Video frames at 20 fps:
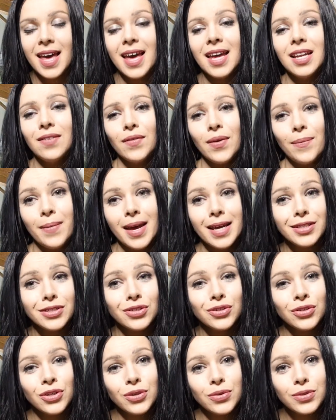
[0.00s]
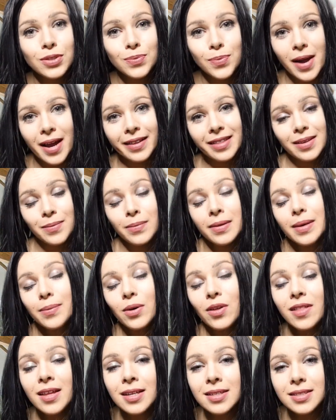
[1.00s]
And if it makes your nose spread, then
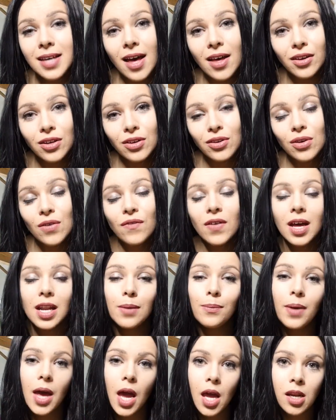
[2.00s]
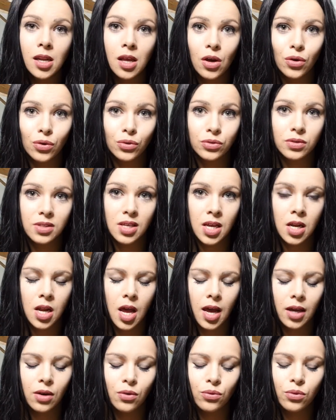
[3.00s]
people then tell you you've got a big nose. And
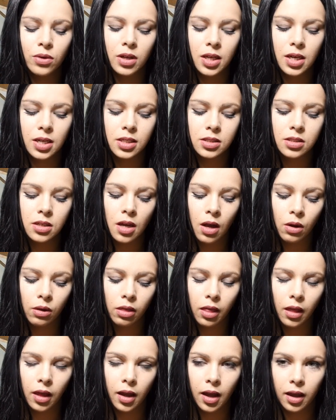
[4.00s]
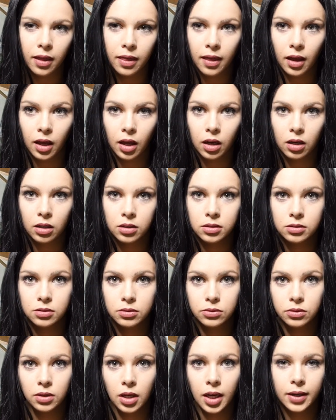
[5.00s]
I really don't like
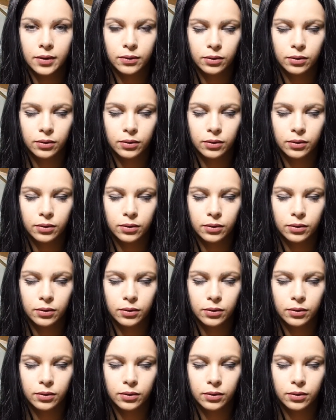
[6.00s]
that.